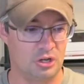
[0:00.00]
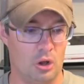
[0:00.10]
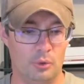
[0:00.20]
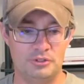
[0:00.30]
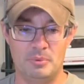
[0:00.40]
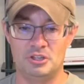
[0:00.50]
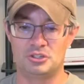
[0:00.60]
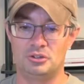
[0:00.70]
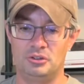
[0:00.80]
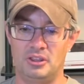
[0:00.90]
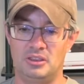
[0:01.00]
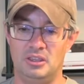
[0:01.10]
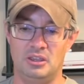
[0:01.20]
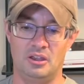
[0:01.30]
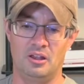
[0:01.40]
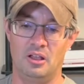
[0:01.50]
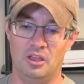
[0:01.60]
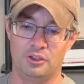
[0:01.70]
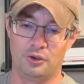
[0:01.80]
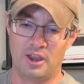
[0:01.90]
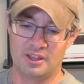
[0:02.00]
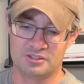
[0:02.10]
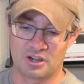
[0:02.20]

Always make sure that your hands